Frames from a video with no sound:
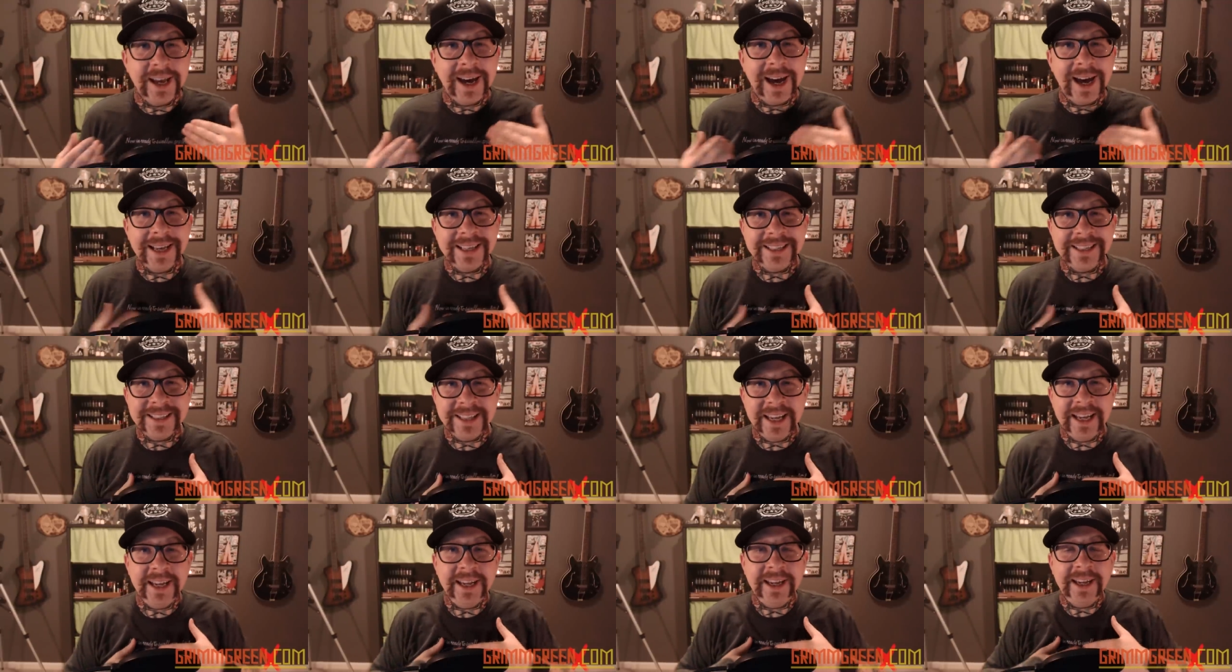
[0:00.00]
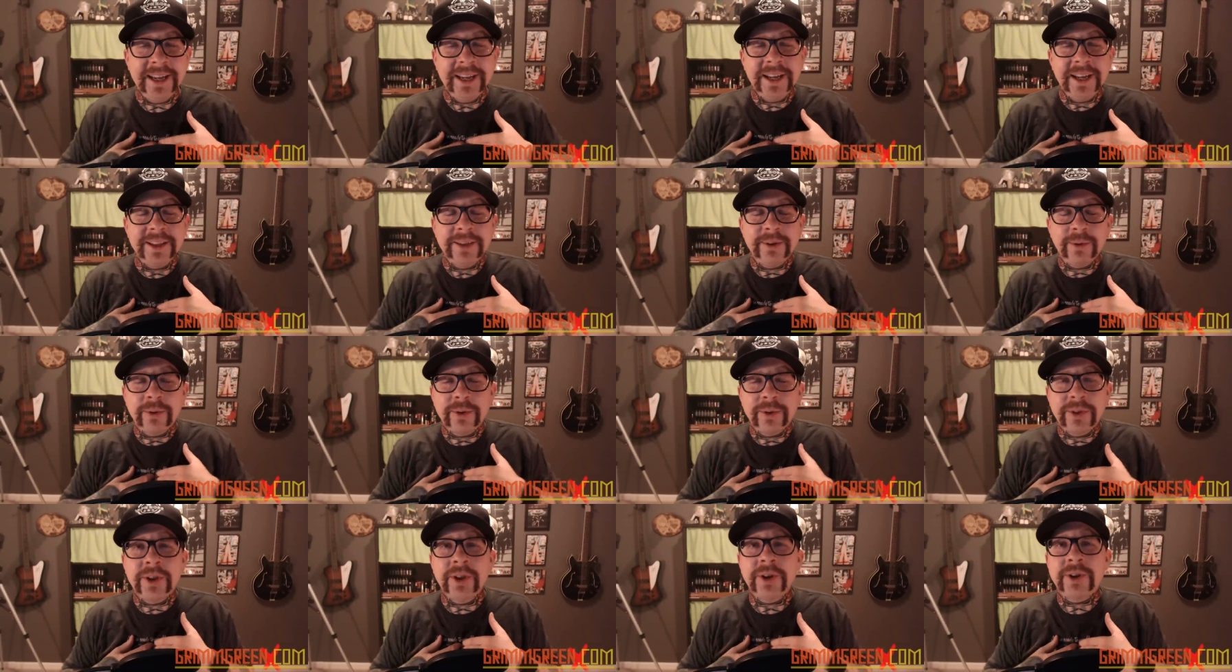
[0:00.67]
I say
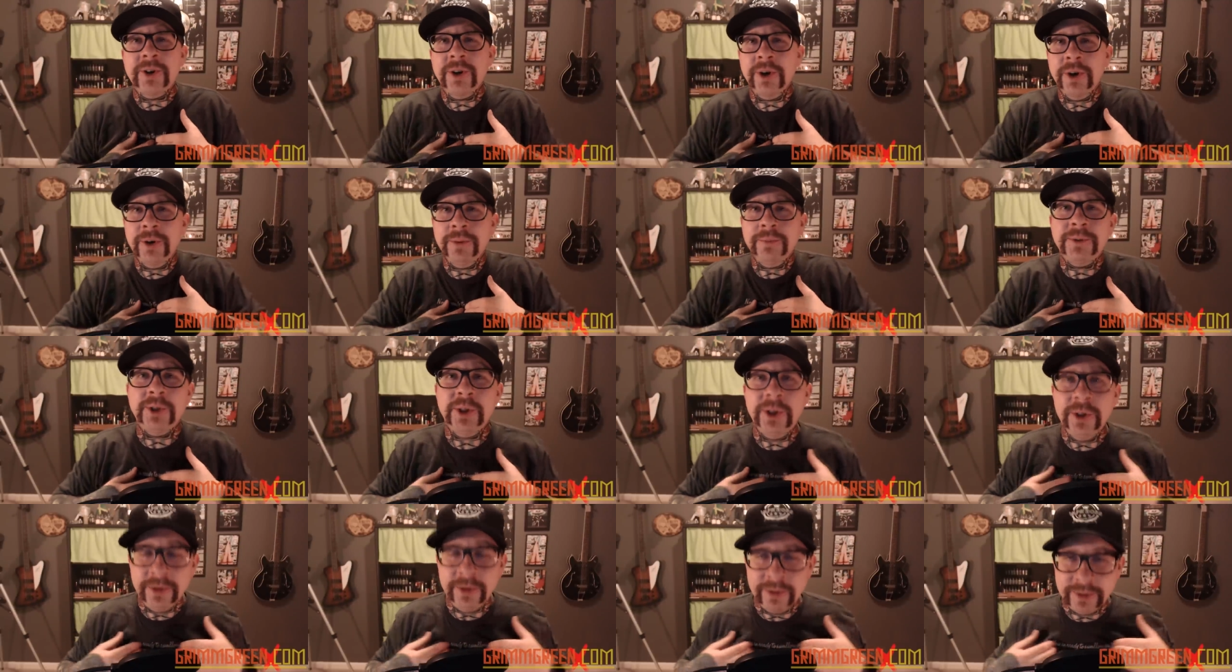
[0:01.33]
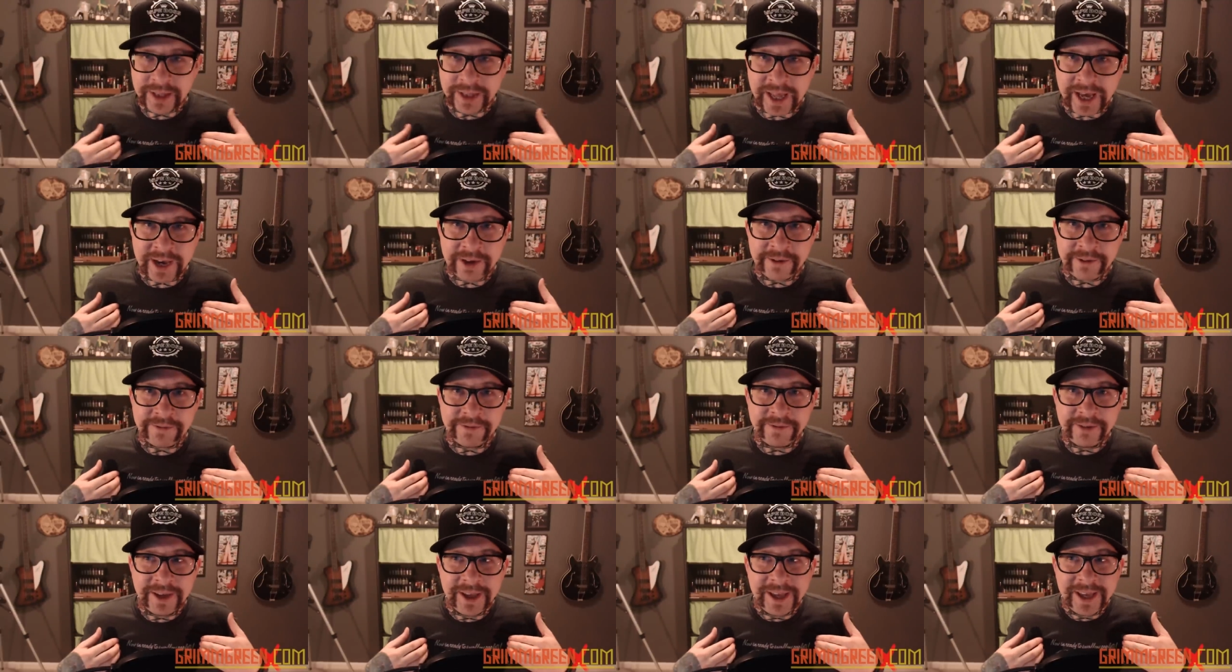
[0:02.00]
the the term toot
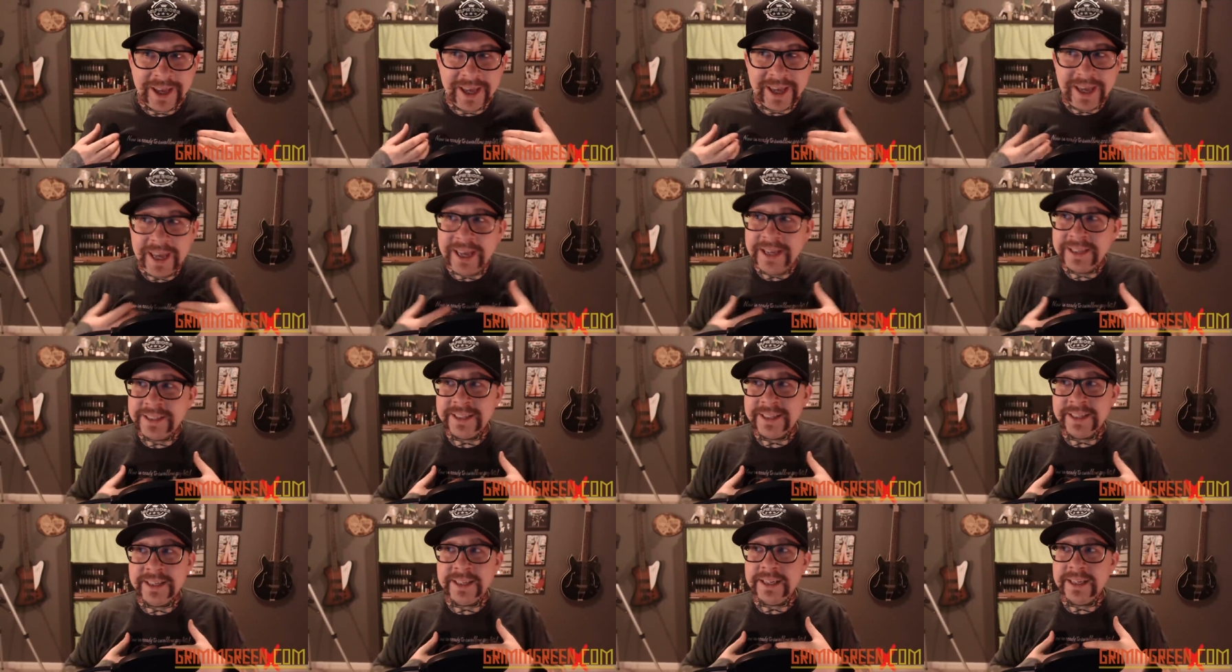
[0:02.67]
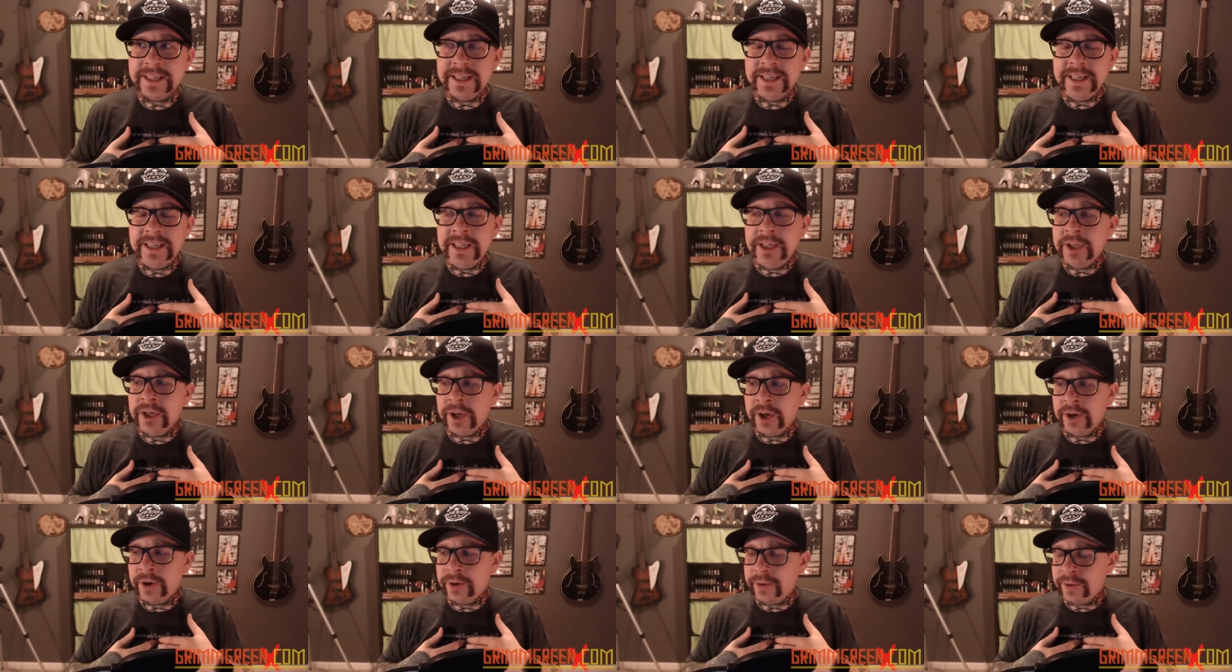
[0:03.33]
life isn't you
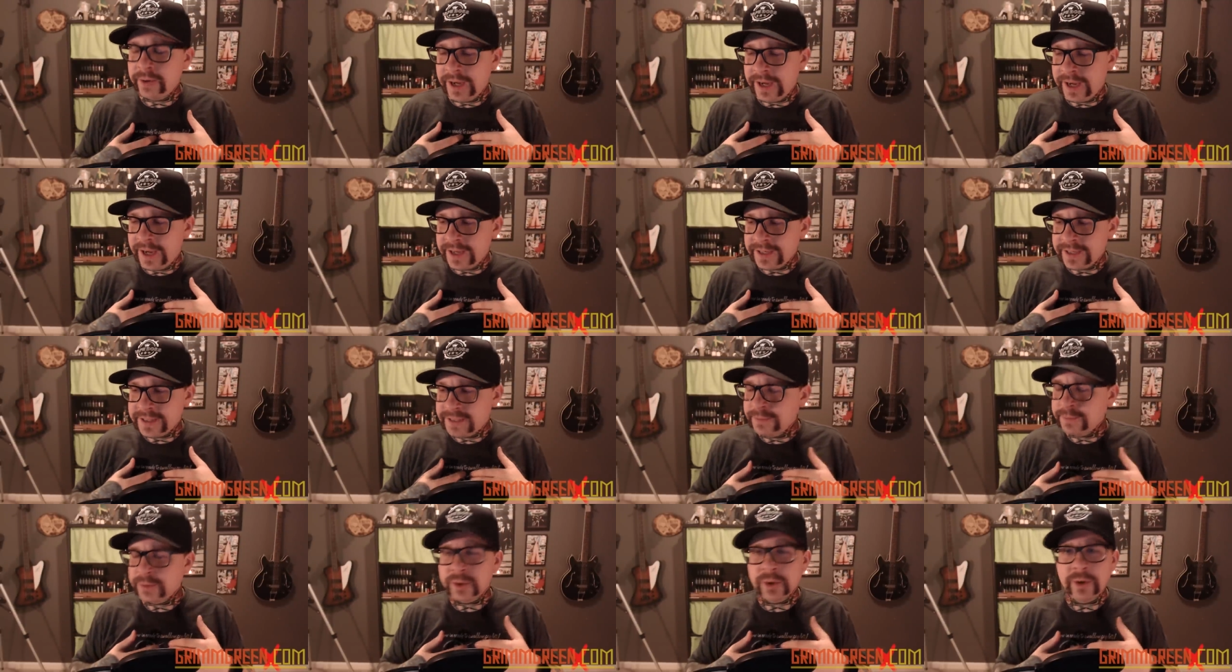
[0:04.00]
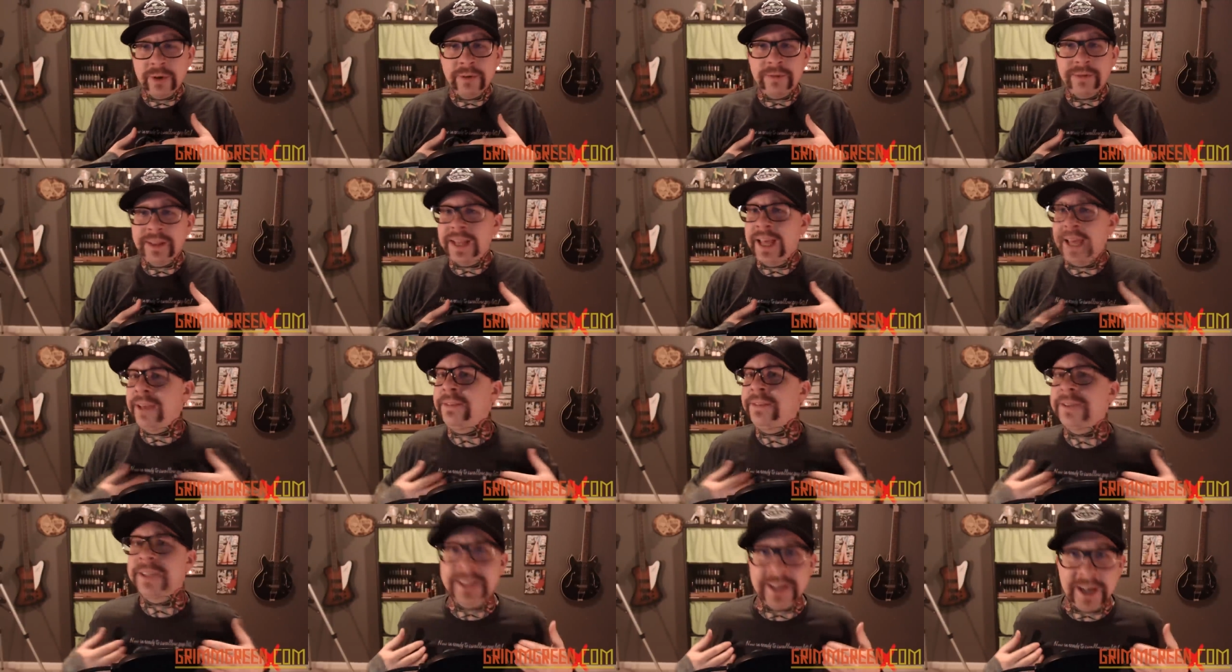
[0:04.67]
know uh, some sort of
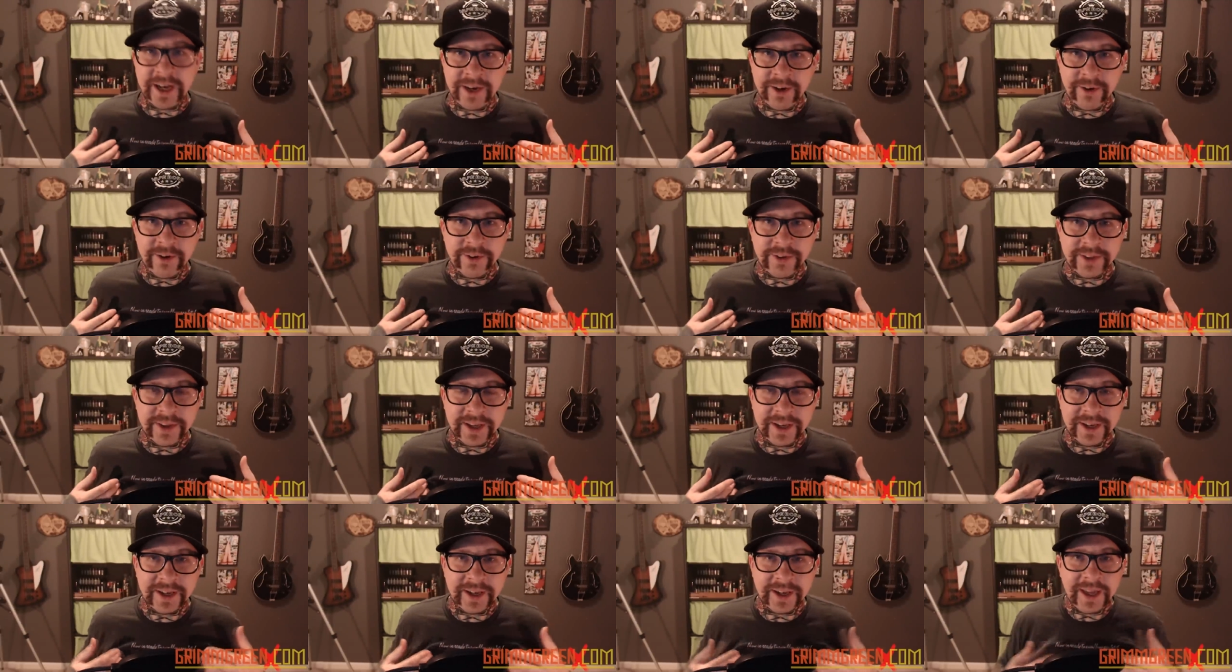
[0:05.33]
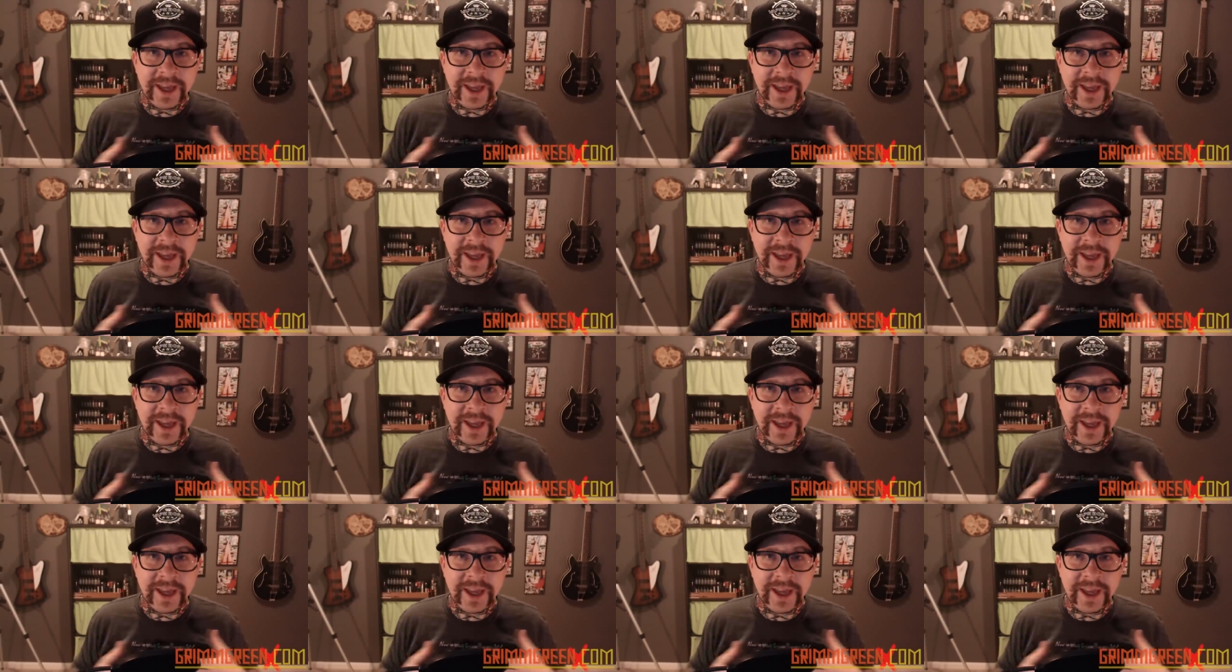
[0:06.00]
lifestyle thing.